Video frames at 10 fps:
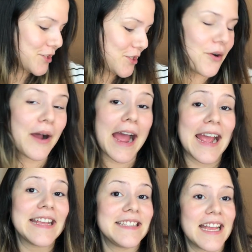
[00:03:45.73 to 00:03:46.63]
so
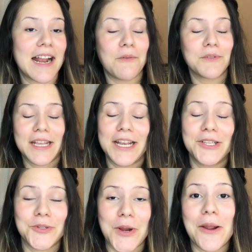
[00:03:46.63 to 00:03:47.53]
I said I was
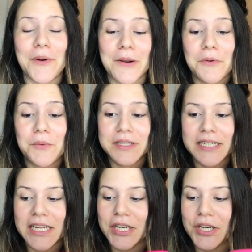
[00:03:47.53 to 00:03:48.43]
gonna try whatever was
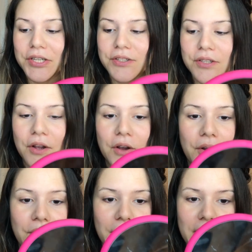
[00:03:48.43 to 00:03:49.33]
in here.
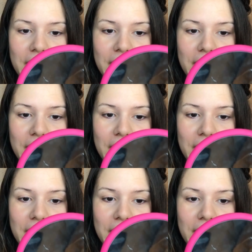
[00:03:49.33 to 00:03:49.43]
So